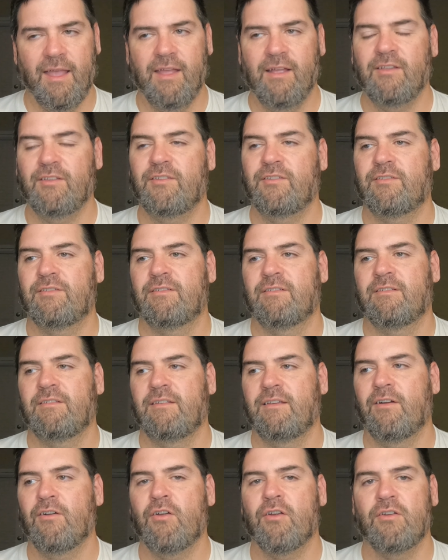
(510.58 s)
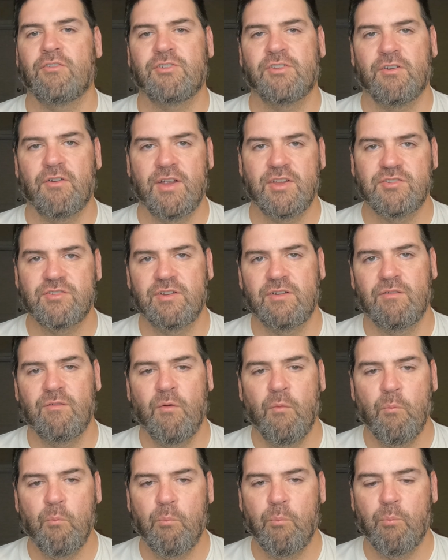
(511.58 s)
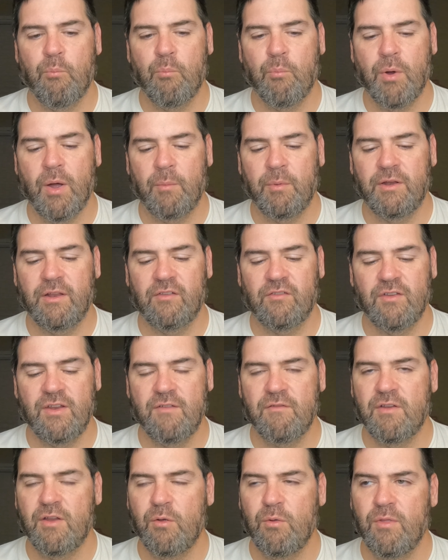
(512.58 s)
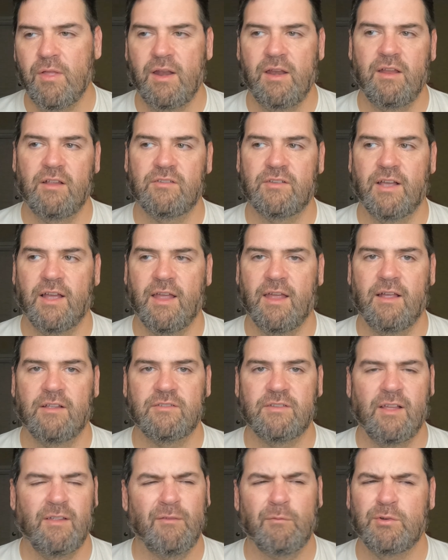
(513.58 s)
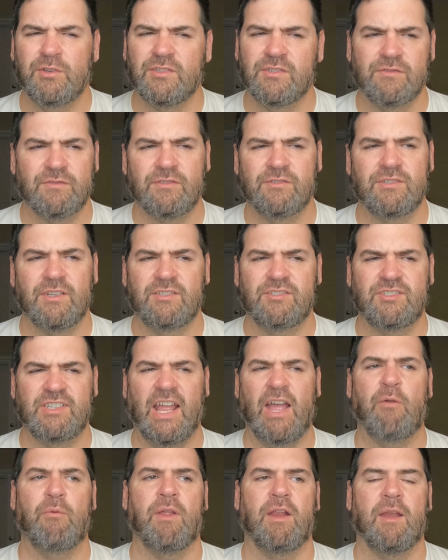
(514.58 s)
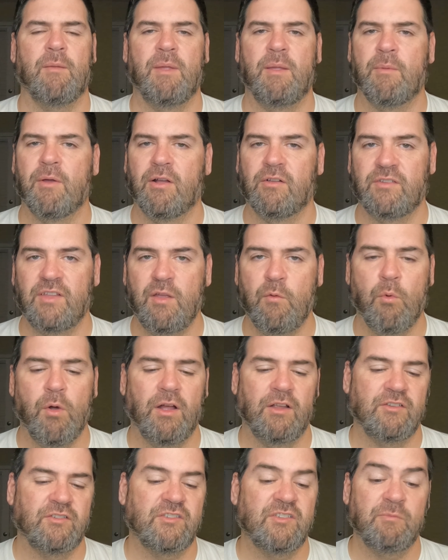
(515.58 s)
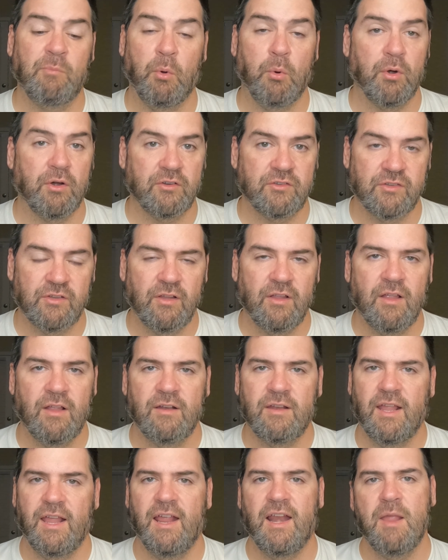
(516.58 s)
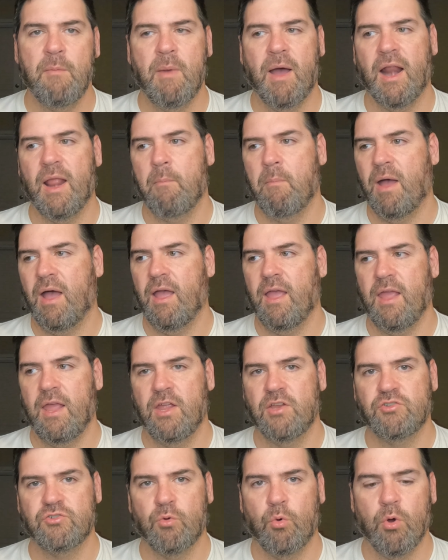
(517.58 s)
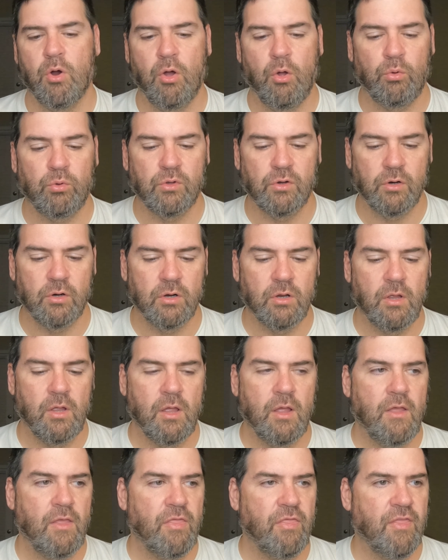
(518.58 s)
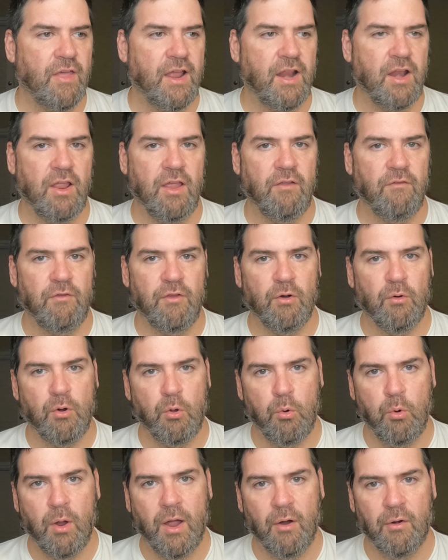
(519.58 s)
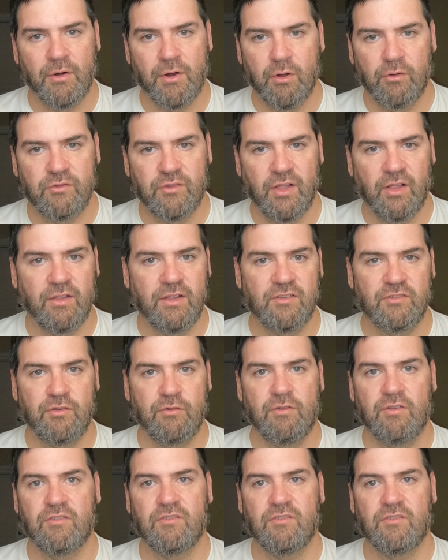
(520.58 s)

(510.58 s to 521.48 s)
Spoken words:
guess younger generation probably doesn't even know who that is, I guess, which is astounding to me because he was sports to anybody my age or older. If you don't know who Howard Cosell is,